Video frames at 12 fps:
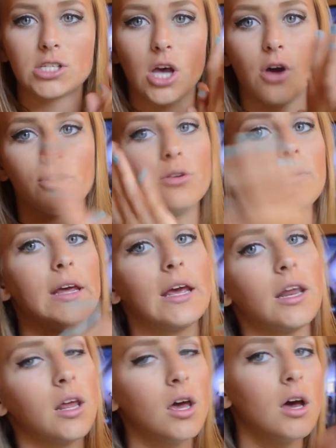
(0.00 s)
So you
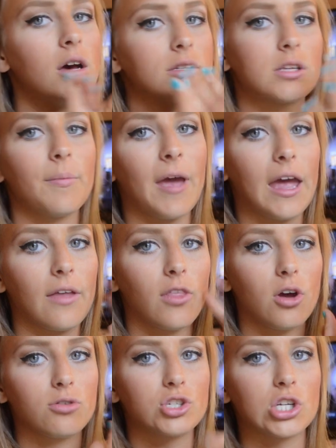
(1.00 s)
need some hand
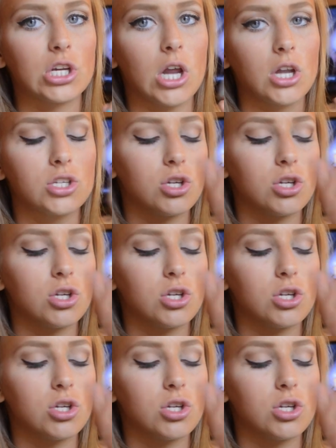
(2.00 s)
lotion